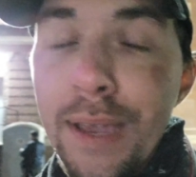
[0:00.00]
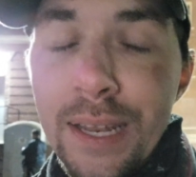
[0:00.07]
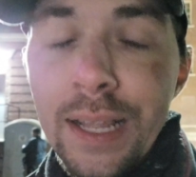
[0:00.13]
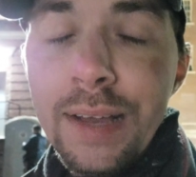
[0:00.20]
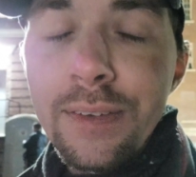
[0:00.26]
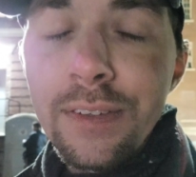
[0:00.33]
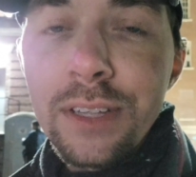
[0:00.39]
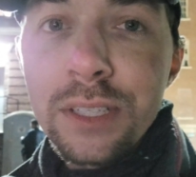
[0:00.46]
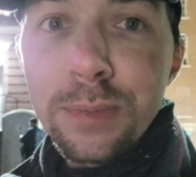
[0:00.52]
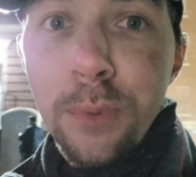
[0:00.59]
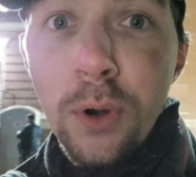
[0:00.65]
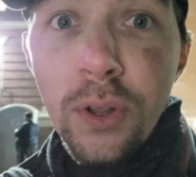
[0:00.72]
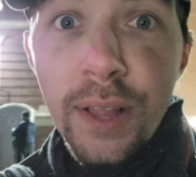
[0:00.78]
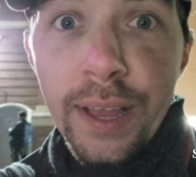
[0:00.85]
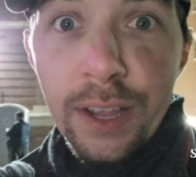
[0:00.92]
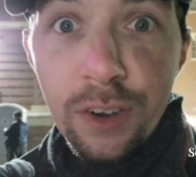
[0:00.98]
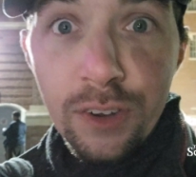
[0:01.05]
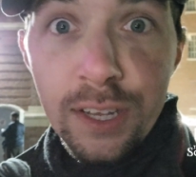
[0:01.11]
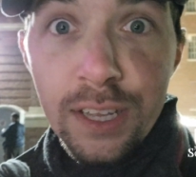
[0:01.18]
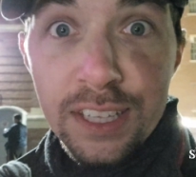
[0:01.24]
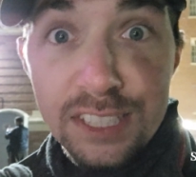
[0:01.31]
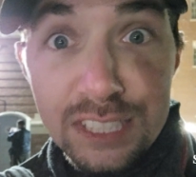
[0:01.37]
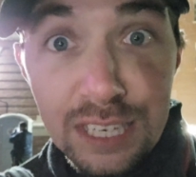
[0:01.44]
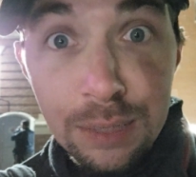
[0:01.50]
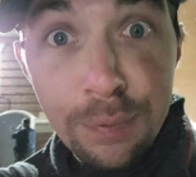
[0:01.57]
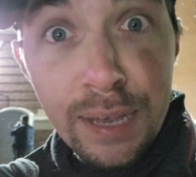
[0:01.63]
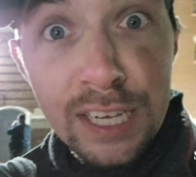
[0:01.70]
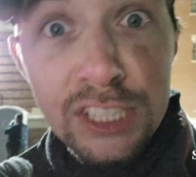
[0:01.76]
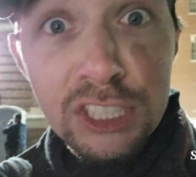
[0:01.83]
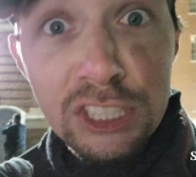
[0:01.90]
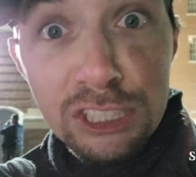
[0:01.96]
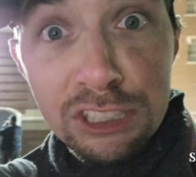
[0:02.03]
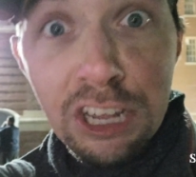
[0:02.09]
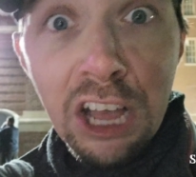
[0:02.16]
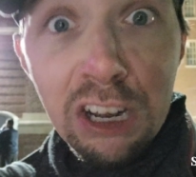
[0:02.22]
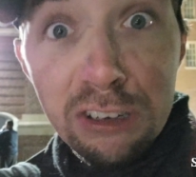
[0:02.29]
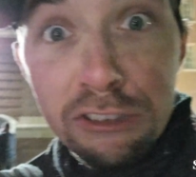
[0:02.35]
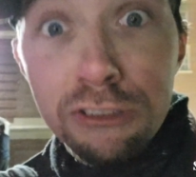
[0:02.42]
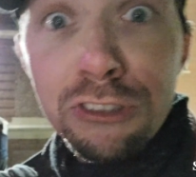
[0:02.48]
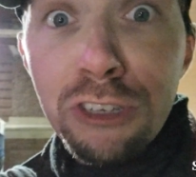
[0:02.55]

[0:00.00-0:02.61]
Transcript: main level is more like realistic patient, doctor,